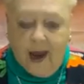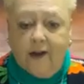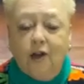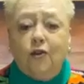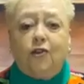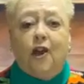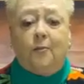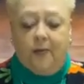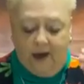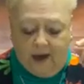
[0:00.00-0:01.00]
And you
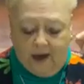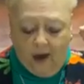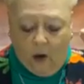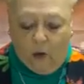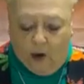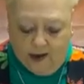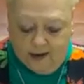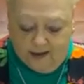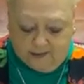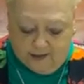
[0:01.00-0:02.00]
shall be
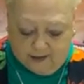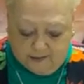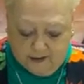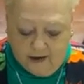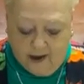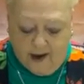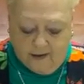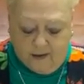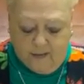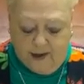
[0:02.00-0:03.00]
witnesses
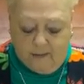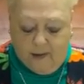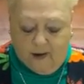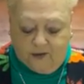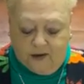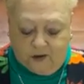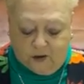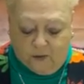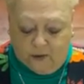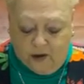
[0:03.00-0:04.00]
unto me both in
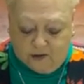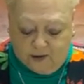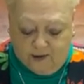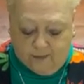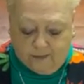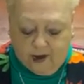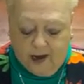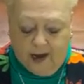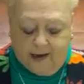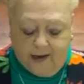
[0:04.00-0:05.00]
Jerusalem
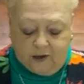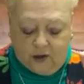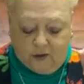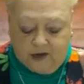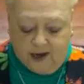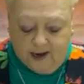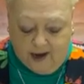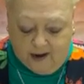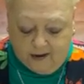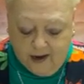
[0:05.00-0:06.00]
and in
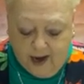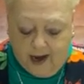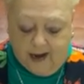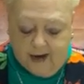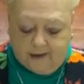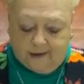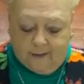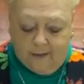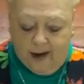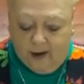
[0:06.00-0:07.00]
Judea and in
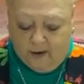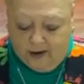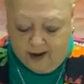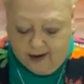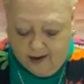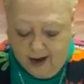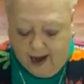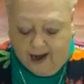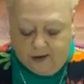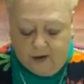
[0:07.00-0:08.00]
Samaria
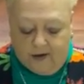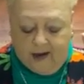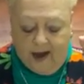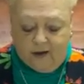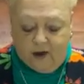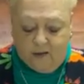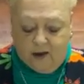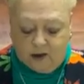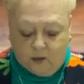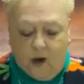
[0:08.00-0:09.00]
and to the
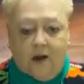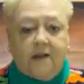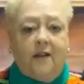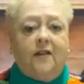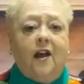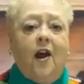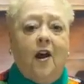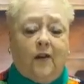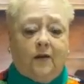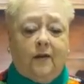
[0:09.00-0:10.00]
uttermost parts of the
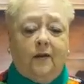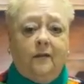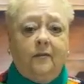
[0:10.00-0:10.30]
earth.